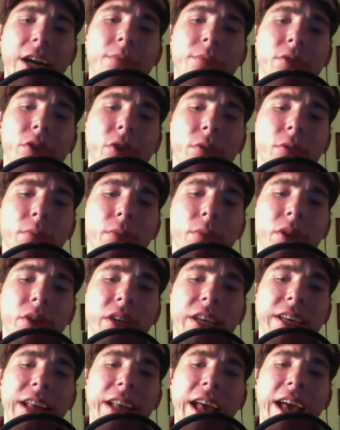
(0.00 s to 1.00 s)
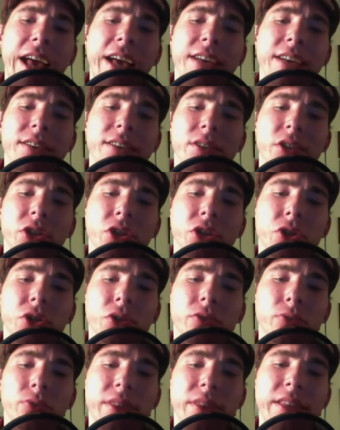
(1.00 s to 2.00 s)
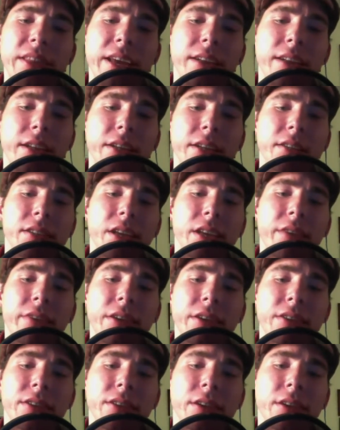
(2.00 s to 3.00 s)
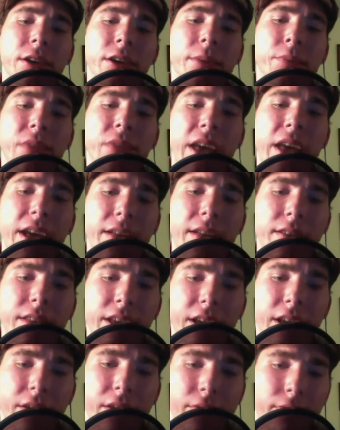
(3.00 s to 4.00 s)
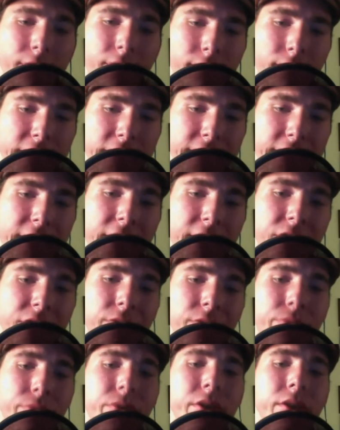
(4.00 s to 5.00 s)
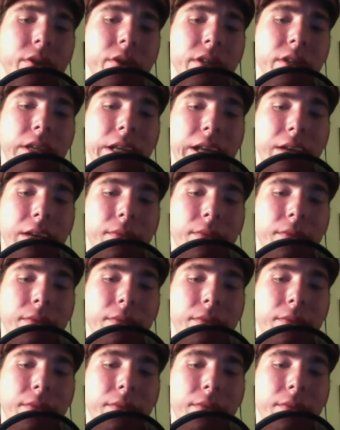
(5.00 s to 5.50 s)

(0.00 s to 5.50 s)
zone, but it has issues with daylight savings time. That they have yet to really